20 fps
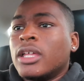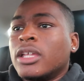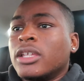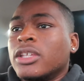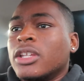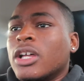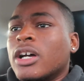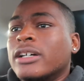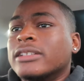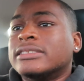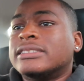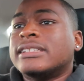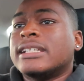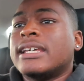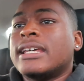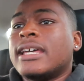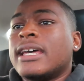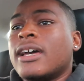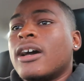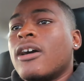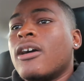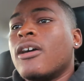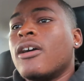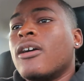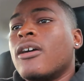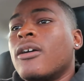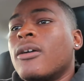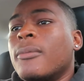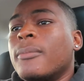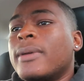You know what I'm saying?
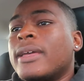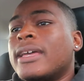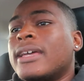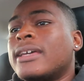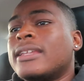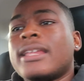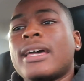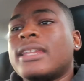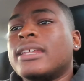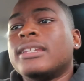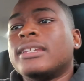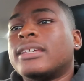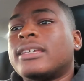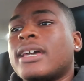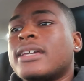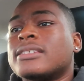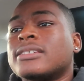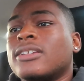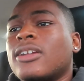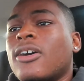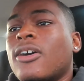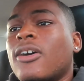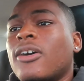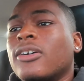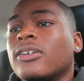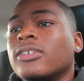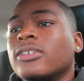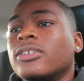Um, and that ain't the case at all.